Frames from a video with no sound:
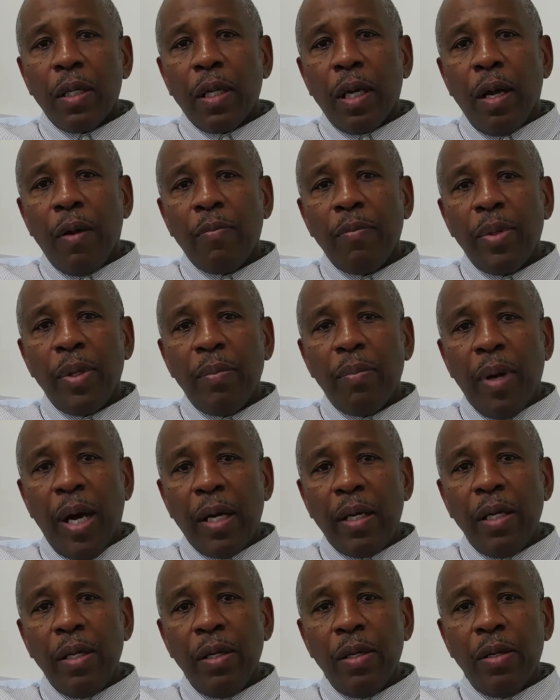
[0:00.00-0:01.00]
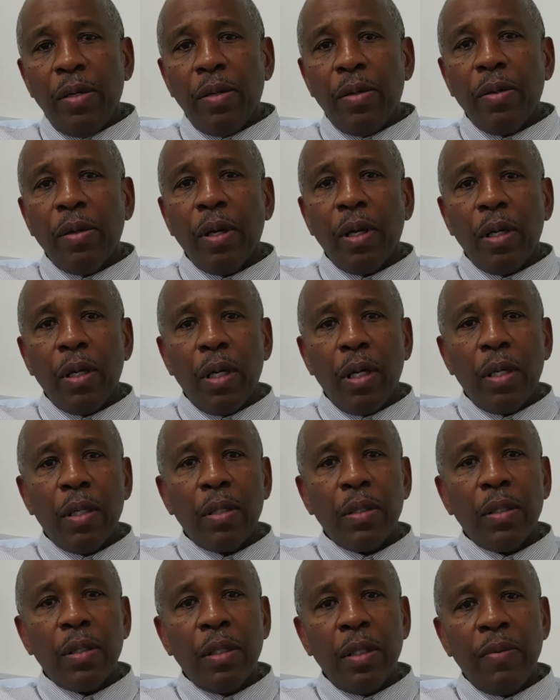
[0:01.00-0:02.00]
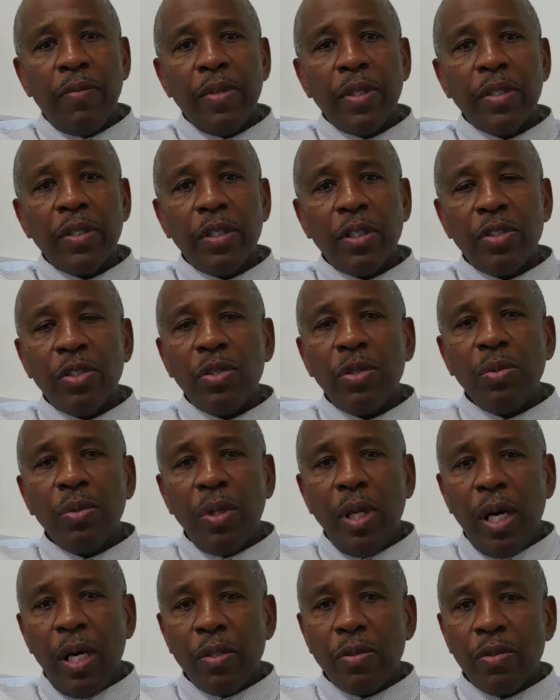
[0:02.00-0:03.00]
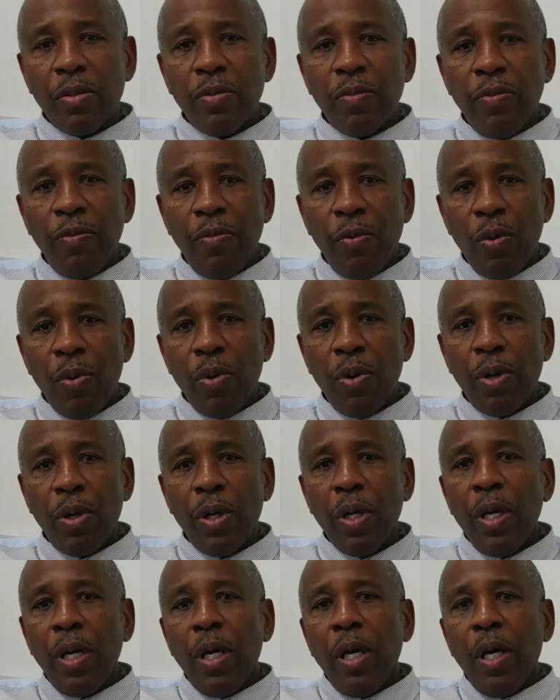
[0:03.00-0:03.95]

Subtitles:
I've been back here living since 2004.